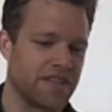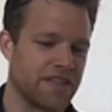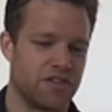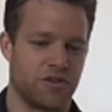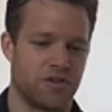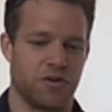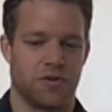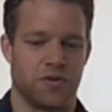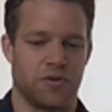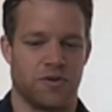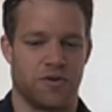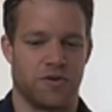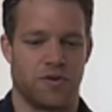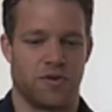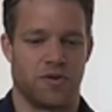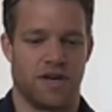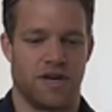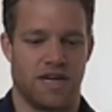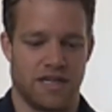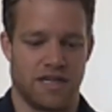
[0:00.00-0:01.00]

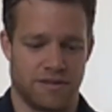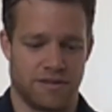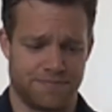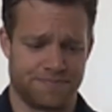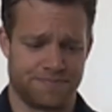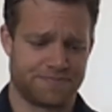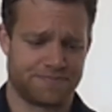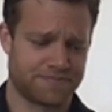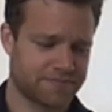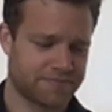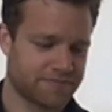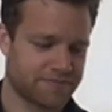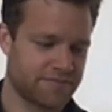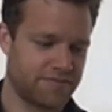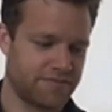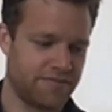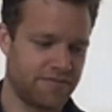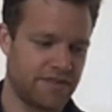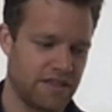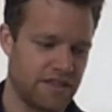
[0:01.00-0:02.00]
to um,
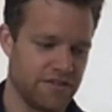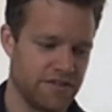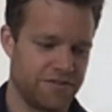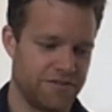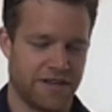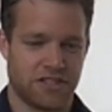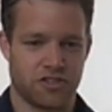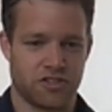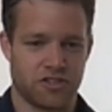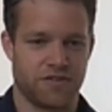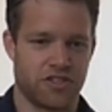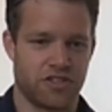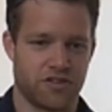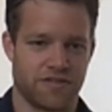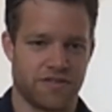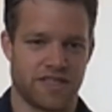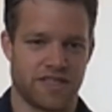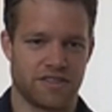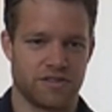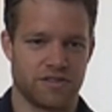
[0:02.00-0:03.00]
fetch feature
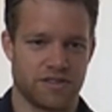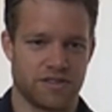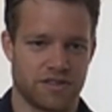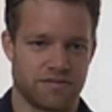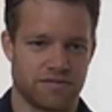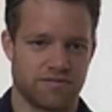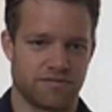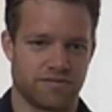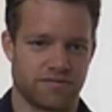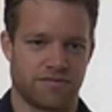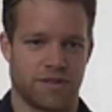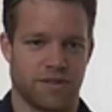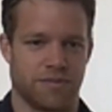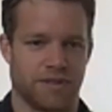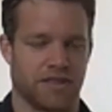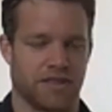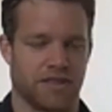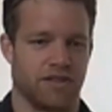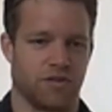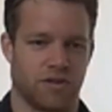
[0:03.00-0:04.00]
values,
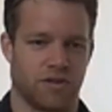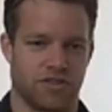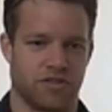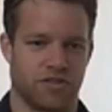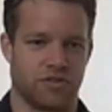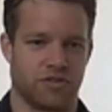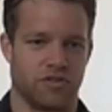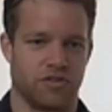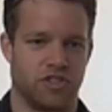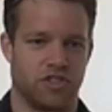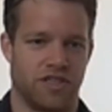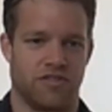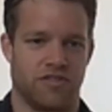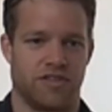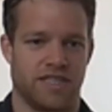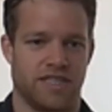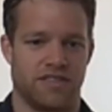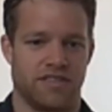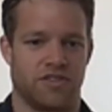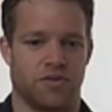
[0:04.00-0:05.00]
typically in order to
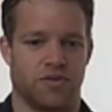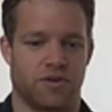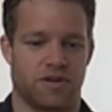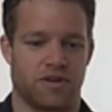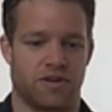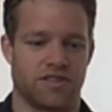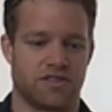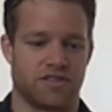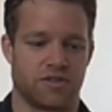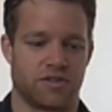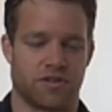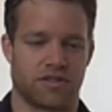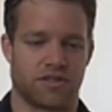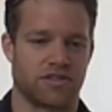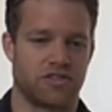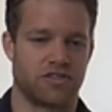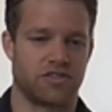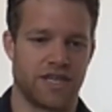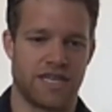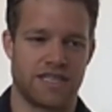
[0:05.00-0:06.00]
generate your historical
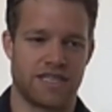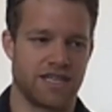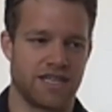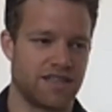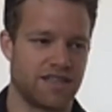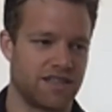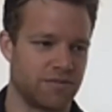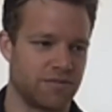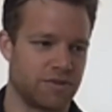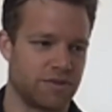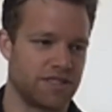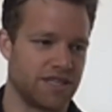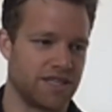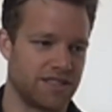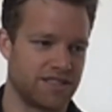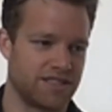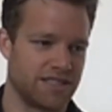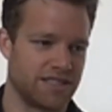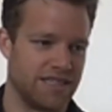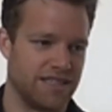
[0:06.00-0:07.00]
training data and
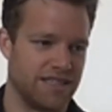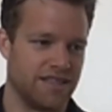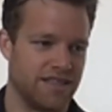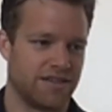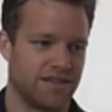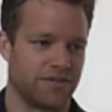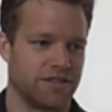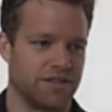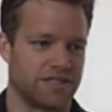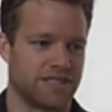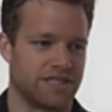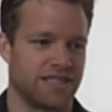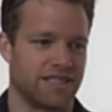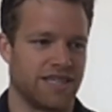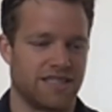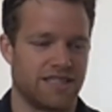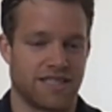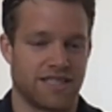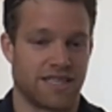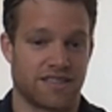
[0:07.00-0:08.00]
whatnot, where you say,
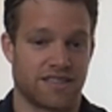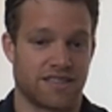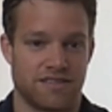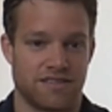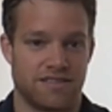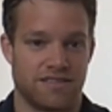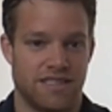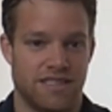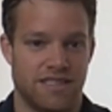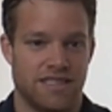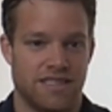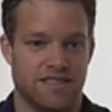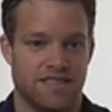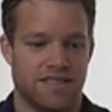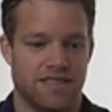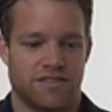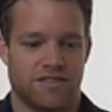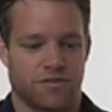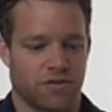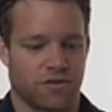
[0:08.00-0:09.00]
hey, Tecton,
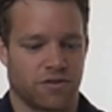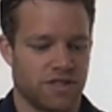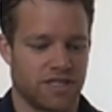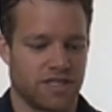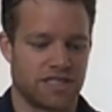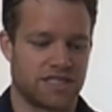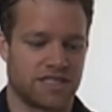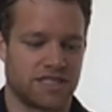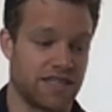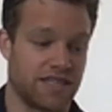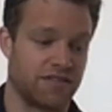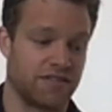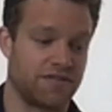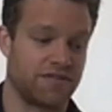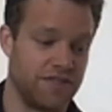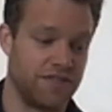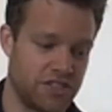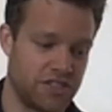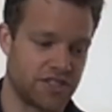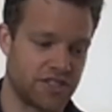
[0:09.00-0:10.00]
for this set of
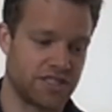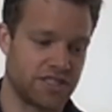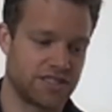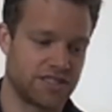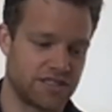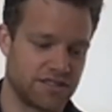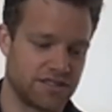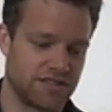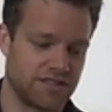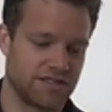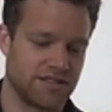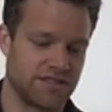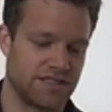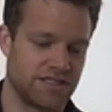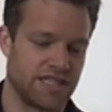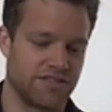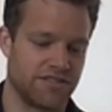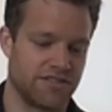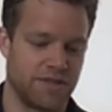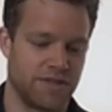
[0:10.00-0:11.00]
features,
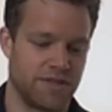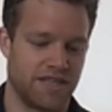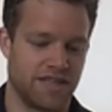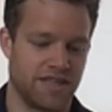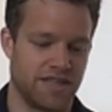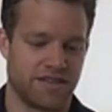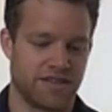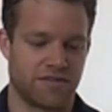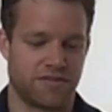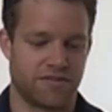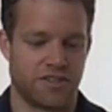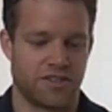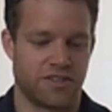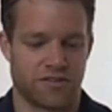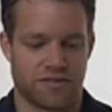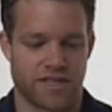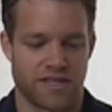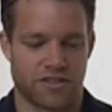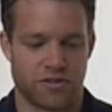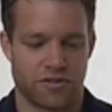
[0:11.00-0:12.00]
give me feature
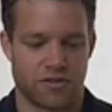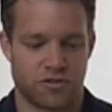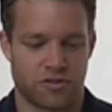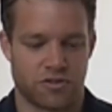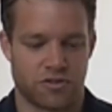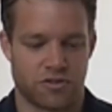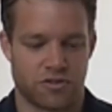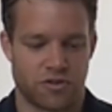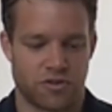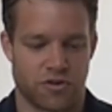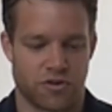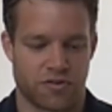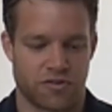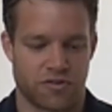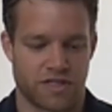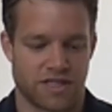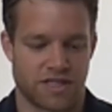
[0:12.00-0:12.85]
values over the